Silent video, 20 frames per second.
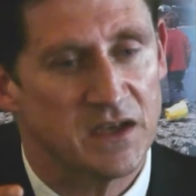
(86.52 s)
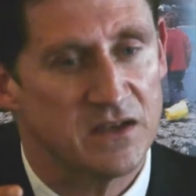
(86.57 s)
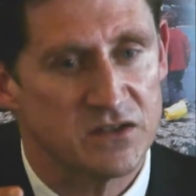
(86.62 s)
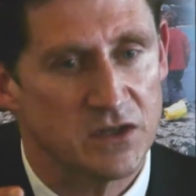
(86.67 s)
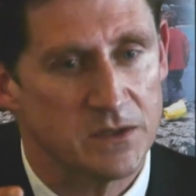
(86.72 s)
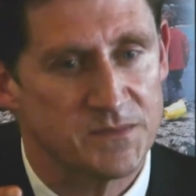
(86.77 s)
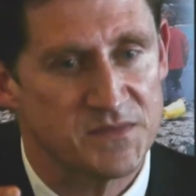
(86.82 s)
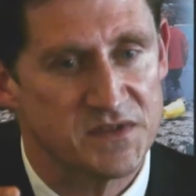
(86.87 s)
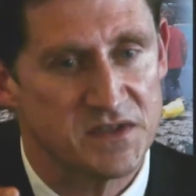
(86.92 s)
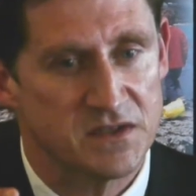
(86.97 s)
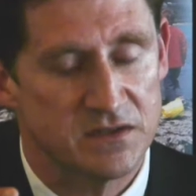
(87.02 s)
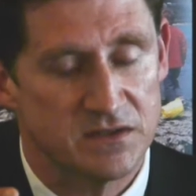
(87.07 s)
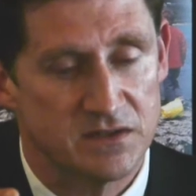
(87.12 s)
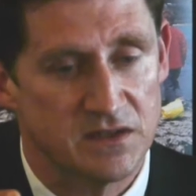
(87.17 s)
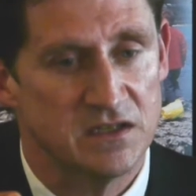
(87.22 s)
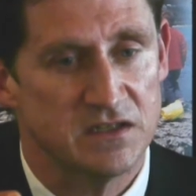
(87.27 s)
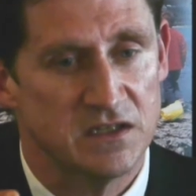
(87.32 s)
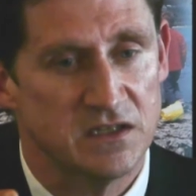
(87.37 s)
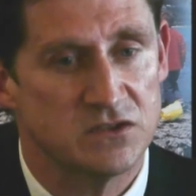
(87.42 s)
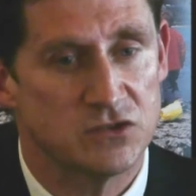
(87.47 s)
in terms of the
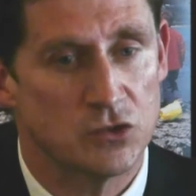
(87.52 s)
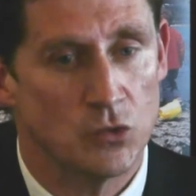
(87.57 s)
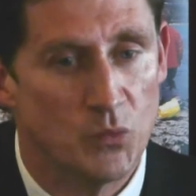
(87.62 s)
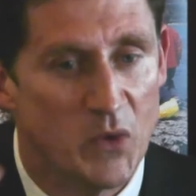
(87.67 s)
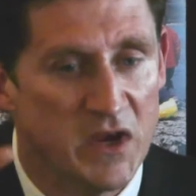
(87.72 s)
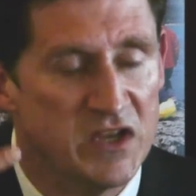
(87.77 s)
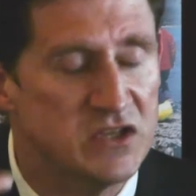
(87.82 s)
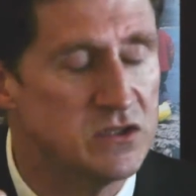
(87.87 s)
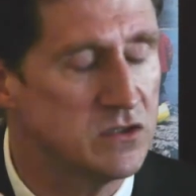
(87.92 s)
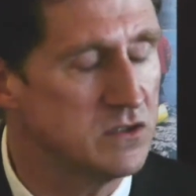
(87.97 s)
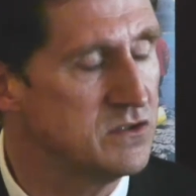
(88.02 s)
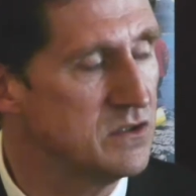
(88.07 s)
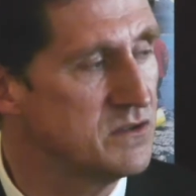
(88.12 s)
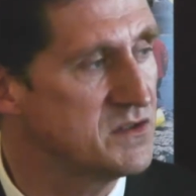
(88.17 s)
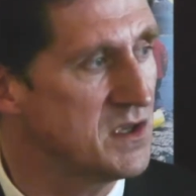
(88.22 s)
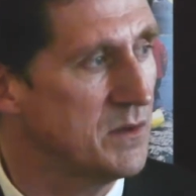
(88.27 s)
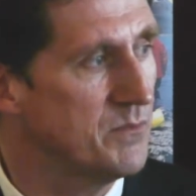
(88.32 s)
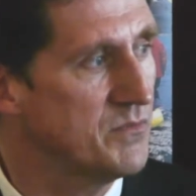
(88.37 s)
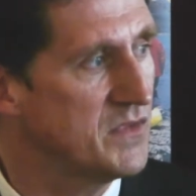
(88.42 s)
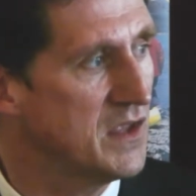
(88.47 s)
city to we should do
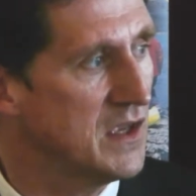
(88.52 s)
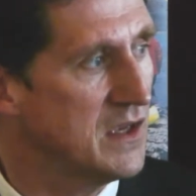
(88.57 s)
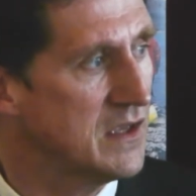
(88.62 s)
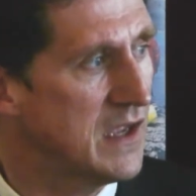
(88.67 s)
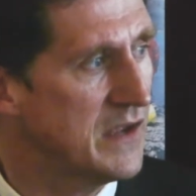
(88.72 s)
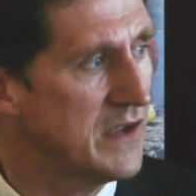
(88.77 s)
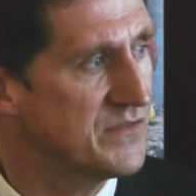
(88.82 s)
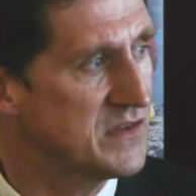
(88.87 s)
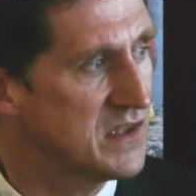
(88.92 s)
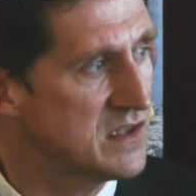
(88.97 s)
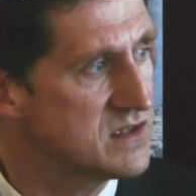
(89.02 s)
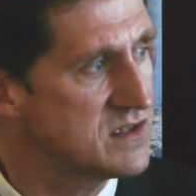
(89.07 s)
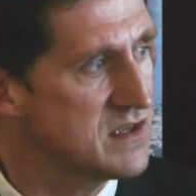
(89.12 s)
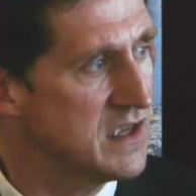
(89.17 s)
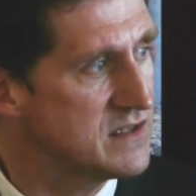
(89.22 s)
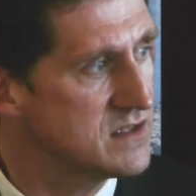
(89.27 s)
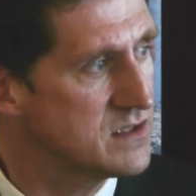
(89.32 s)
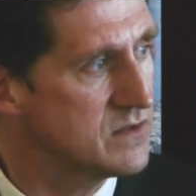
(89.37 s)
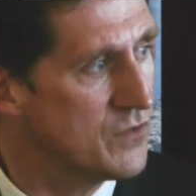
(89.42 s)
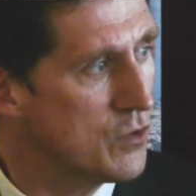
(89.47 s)
something, having that
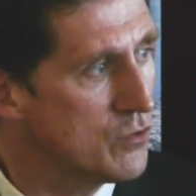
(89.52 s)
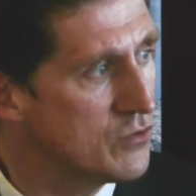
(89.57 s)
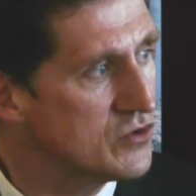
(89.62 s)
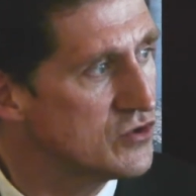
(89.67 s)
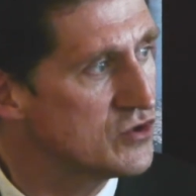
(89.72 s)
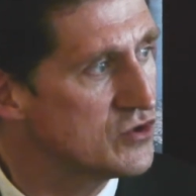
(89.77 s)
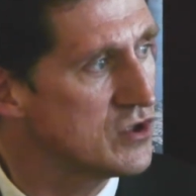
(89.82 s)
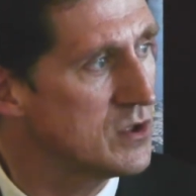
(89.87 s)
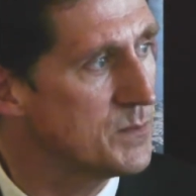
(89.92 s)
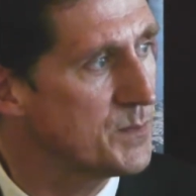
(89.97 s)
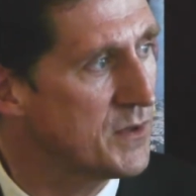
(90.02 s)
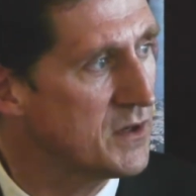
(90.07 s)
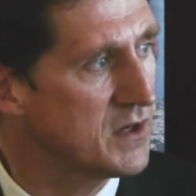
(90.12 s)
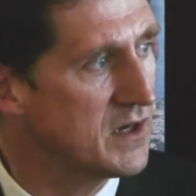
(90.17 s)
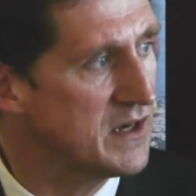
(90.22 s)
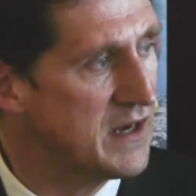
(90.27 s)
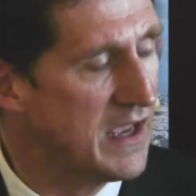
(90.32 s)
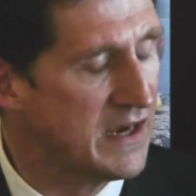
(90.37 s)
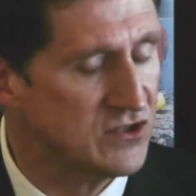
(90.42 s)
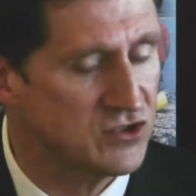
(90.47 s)
sense of ownership or
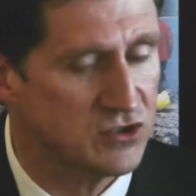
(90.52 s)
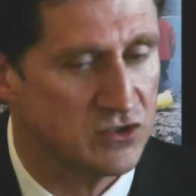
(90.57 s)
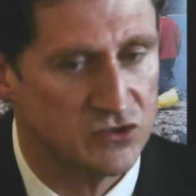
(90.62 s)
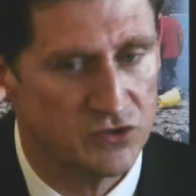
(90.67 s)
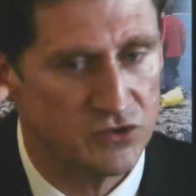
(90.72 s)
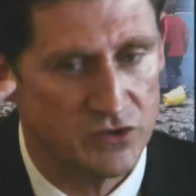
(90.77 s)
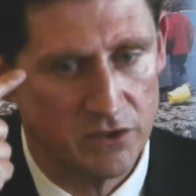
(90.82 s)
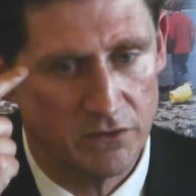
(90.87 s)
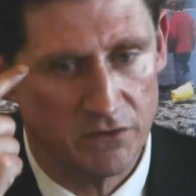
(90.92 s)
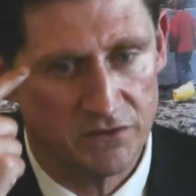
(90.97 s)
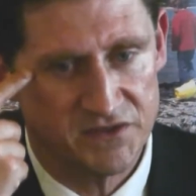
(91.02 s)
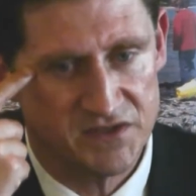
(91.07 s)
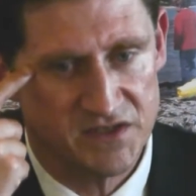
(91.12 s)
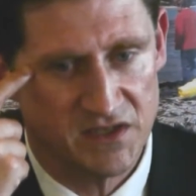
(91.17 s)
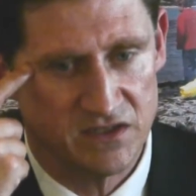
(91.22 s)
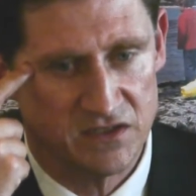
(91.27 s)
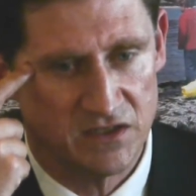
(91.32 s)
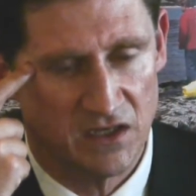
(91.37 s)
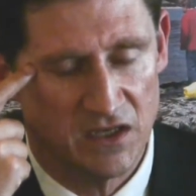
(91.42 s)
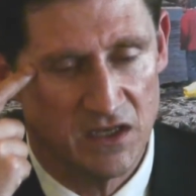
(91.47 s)
connection to your own
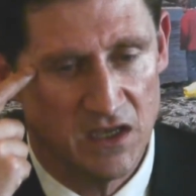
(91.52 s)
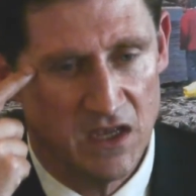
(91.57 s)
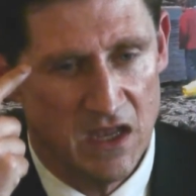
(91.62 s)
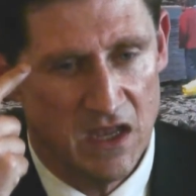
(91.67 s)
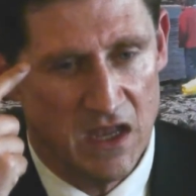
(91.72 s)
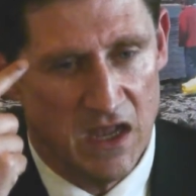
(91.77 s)
city.